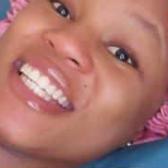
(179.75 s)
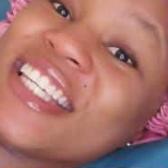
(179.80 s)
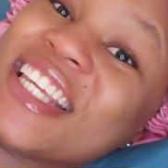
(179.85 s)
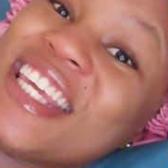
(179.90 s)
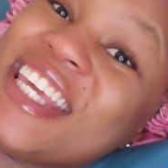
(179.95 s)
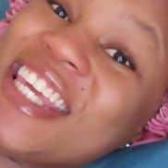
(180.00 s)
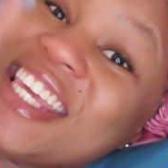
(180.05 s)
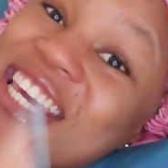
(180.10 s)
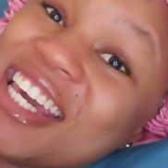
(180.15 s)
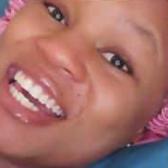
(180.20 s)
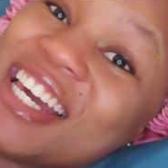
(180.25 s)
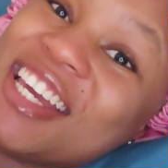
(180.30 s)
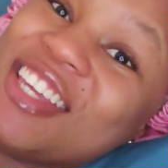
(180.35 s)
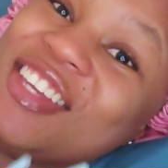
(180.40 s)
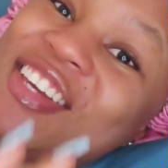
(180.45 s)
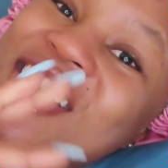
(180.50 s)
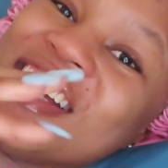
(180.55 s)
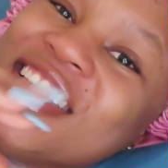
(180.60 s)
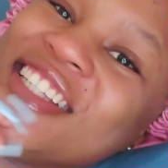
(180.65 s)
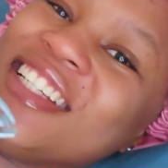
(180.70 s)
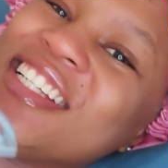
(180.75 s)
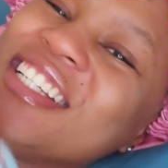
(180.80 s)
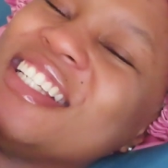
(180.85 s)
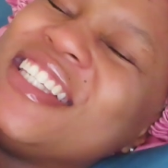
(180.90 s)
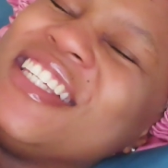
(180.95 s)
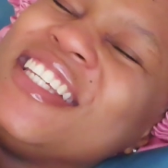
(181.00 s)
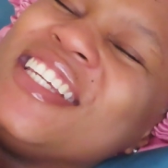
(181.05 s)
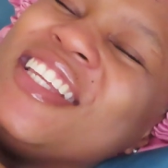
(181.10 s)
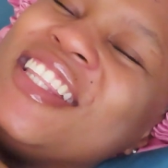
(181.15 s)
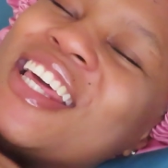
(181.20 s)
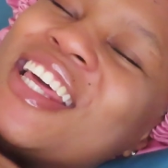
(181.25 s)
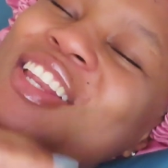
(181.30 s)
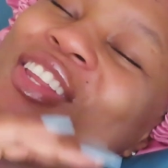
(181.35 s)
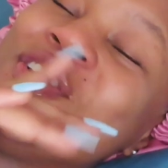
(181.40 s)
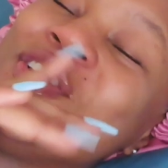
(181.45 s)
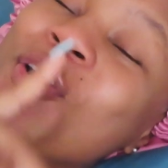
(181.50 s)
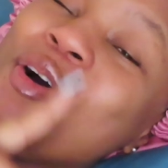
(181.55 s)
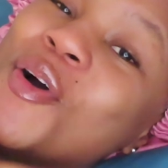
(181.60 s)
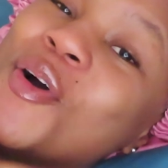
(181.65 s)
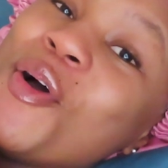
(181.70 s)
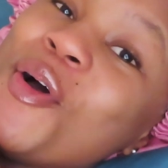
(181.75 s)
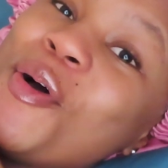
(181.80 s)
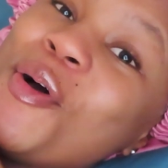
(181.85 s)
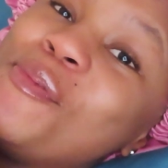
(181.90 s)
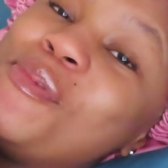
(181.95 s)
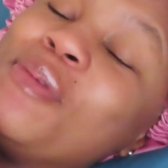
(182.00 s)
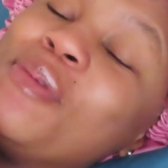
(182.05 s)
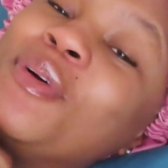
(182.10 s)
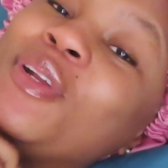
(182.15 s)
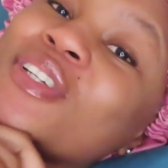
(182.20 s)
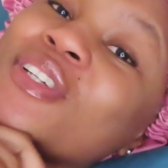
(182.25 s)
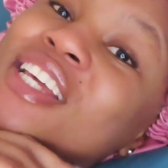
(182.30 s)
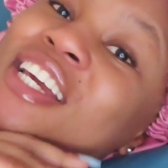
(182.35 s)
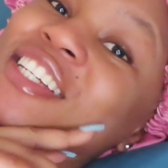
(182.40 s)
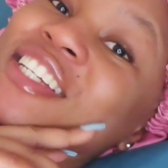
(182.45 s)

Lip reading: Here you guys are gonna see that your Pamela is